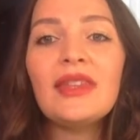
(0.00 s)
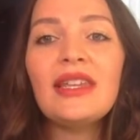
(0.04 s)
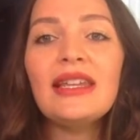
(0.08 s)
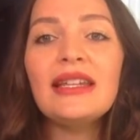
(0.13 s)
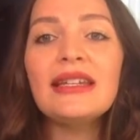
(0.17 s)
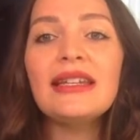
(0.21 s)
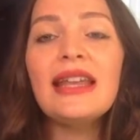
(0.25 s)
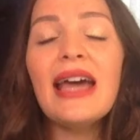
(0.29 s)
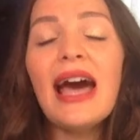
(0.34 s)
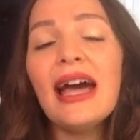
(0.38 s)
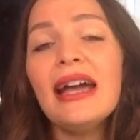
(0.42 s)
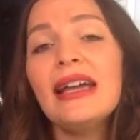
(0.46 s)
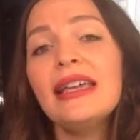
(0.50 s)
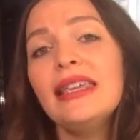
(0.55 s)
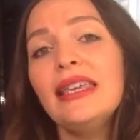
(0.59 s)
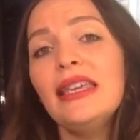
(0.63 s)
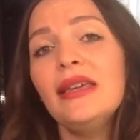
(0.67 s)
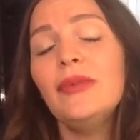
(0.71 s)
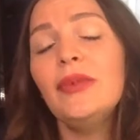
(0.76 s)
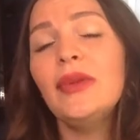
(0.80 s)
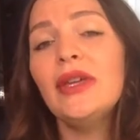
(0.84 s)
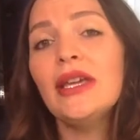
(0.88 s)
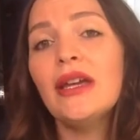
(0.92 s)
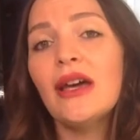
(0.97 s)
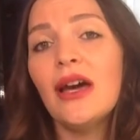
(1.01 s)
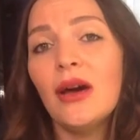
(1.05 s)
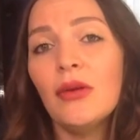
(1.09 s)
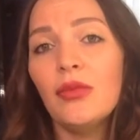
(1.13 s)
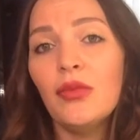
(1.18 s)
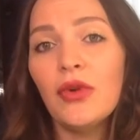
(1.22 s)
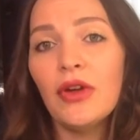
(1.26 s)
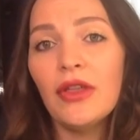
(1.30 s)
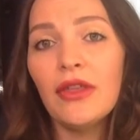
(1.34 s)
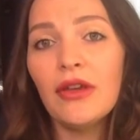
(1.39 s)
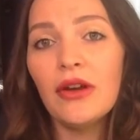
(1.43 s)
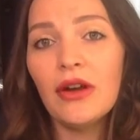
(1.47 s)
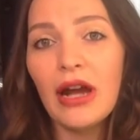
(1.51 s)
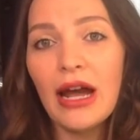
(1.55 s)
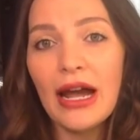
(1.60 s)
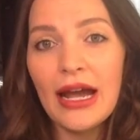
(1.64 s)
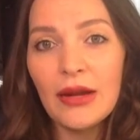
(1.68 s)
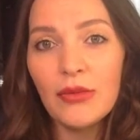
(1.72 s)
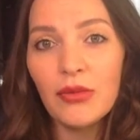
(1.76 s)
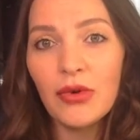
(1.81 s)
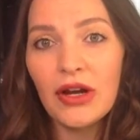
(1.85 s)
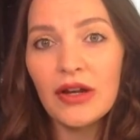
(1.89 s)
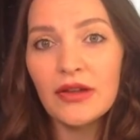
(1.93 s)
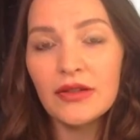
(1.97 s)
not keeping up with your
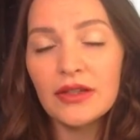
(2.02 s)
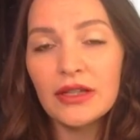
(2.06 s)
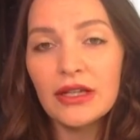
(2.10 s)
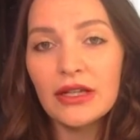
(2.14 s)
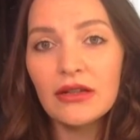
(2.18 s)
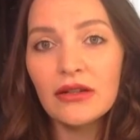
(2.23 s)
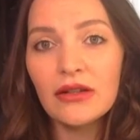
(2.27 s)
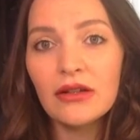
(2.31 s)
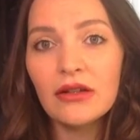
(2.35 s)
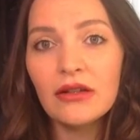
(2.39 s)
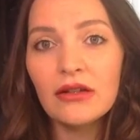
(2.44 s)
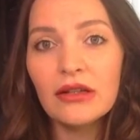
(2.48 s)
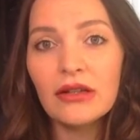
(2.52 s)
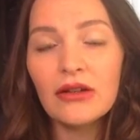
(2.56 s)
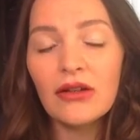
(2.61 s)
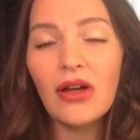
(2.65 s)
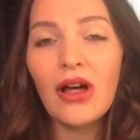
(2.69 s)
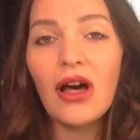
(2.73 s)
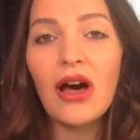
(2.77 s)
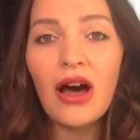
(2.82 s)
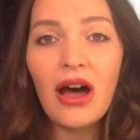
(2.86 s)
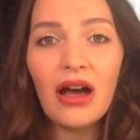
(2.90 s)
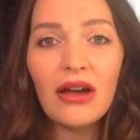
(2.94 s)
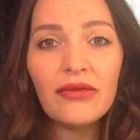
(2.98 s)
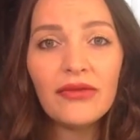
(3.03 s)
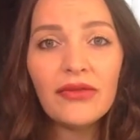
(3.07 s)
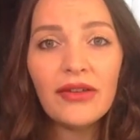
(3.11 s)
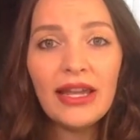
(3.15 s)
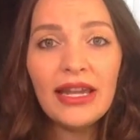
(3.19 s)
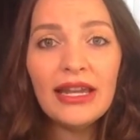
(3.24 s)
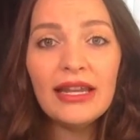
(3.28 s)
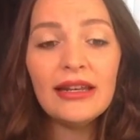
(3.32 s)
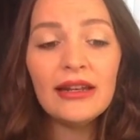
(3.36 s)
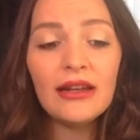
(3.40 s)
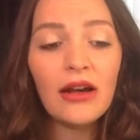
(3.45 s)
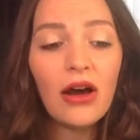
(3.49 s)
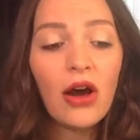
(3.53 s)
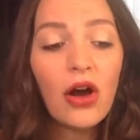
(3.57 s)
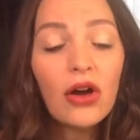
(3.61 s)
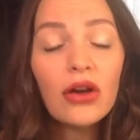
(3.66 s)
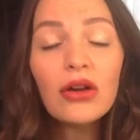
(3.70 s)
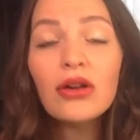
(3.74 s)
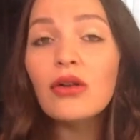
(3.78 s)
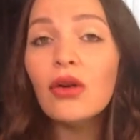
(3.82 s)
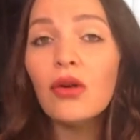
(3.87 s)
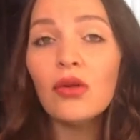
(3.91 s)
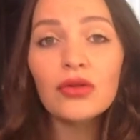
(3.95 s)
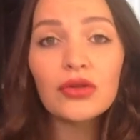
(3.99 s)
eyebrows can look a little off. In our
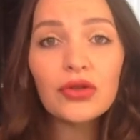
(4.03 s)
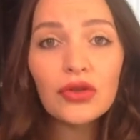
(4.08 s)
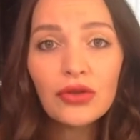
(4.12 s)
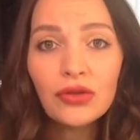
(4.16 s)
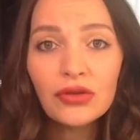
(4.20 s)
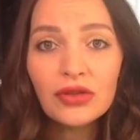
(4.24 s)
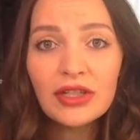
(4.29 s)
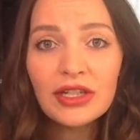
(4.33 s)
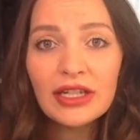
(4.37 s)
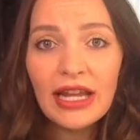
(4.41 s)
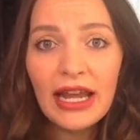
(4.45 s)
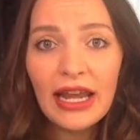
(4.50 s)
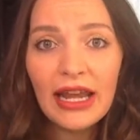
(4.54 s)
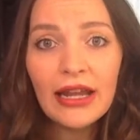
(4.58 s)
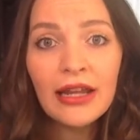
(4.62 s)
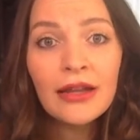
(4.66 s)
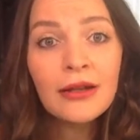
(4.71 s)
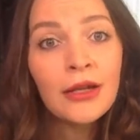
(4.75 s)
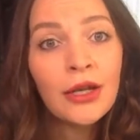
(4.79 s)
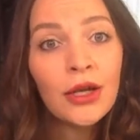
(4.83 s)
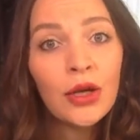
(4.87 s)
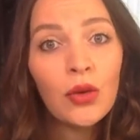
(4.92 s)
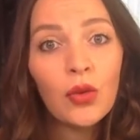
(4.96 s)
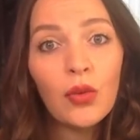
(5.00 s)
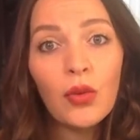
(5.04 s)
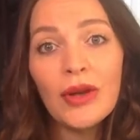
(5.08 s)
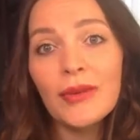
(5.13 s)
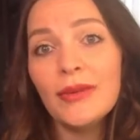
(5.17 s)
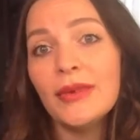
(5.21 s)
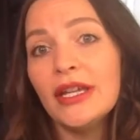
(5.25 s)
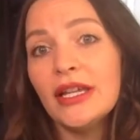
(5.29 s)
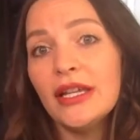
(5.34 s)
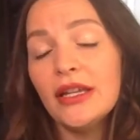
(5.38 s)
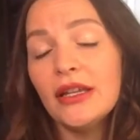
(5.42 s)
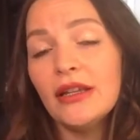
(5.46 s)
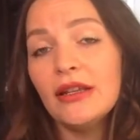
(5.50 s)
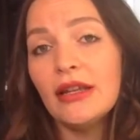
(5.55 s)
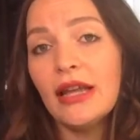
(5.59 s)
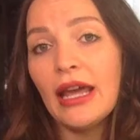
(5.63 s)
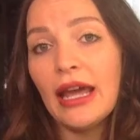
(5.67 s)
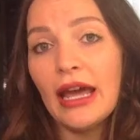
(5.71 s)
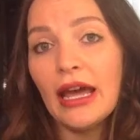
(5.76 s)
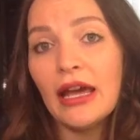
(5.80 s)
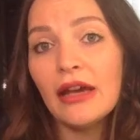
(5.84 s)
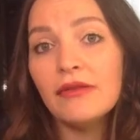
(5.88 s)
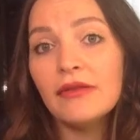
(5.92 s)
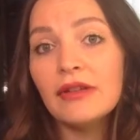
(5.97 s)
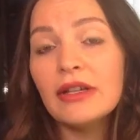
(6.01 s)
culture today, women
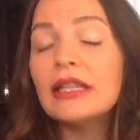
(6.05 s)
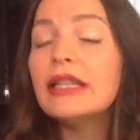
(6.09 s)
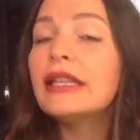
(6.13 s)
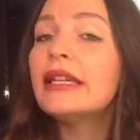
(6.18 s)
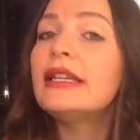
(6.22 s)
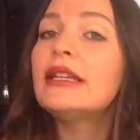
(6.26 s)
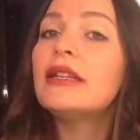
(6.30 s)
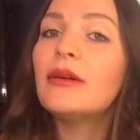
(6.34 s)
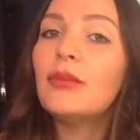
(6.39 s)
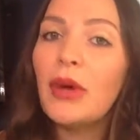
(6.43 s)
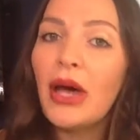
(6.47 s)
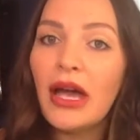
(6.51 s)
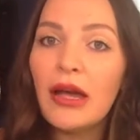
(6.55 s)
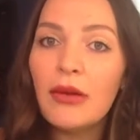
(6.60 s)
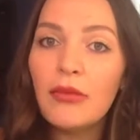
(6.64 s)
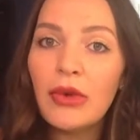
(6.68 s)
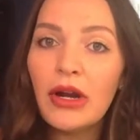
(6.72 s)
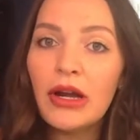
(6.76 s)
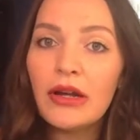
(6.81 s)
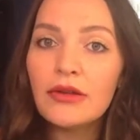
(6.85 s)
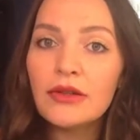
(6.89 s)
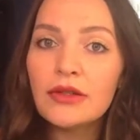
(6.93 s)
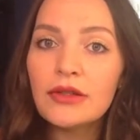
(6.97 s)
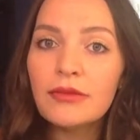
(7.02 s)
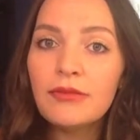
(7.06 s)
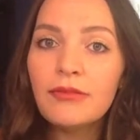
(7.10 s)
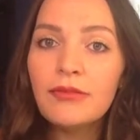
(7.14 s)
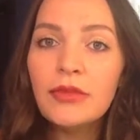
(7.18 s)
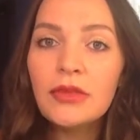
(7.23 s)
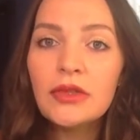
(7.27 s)
have cleaned up eyebrows.